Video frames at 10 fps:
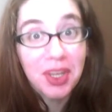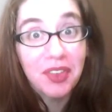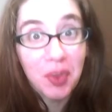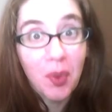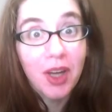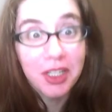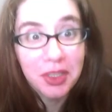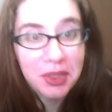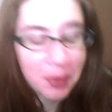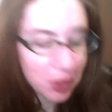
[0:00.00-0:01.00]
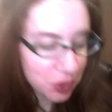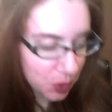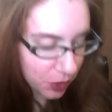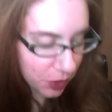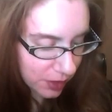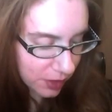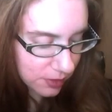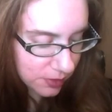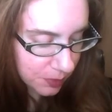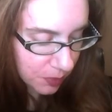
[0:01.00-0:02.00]
So if you want to do some of those cool
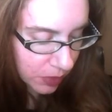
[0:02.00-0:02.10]
things.